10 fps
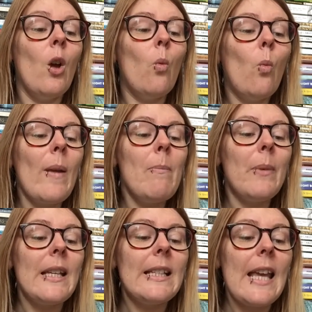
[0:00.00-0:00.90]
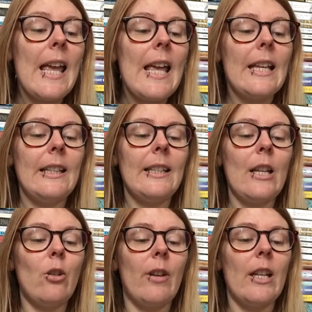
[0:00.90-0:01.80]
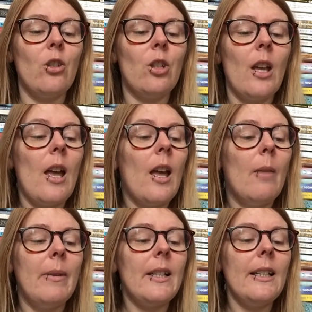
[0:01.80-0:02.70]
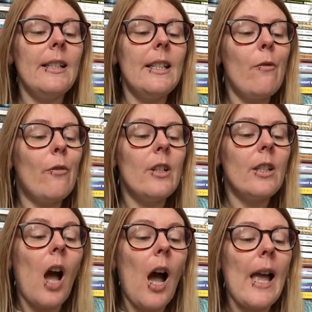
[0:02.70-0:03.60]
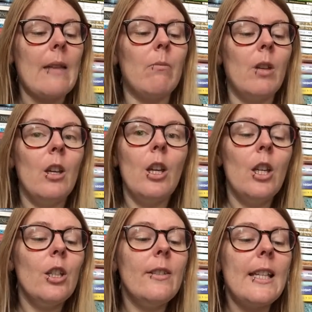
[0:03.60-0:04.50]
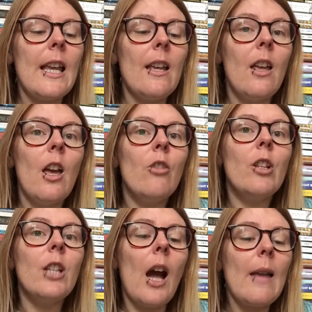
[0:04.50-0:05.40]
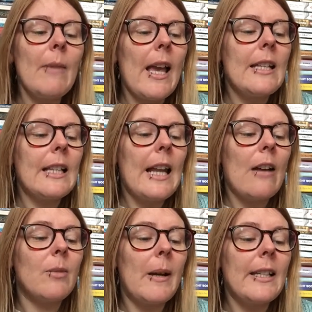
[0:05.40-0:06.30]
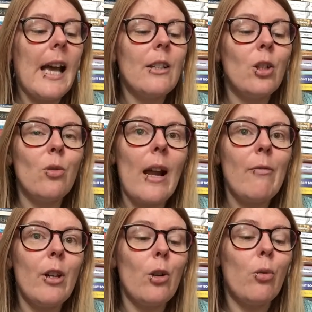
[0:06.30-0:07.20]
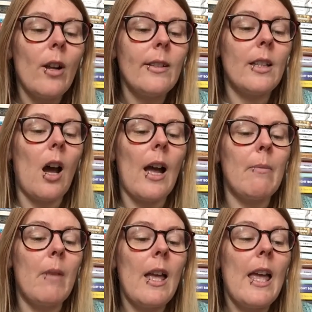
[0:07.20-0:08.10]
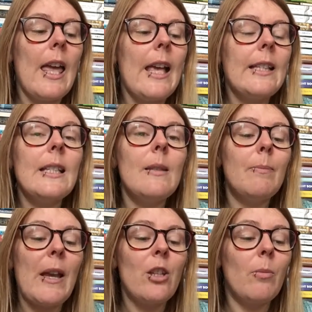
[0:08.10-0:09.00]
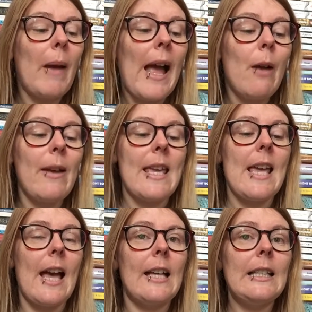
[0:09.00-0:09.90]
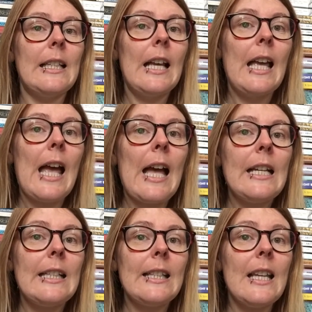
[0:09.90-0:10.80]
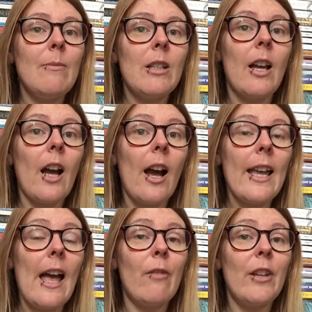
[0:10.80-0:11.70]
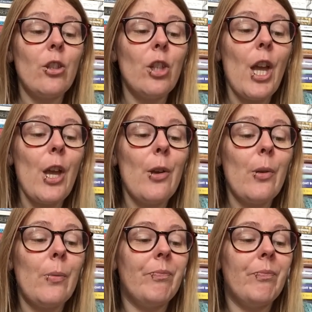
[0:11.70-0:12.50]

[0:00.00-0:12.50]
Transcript: "Wimp is here," said Cringe, "but in a different time. You see, the time case allows my dad to travel across time. It's a special power he has, and it seems like I have it too."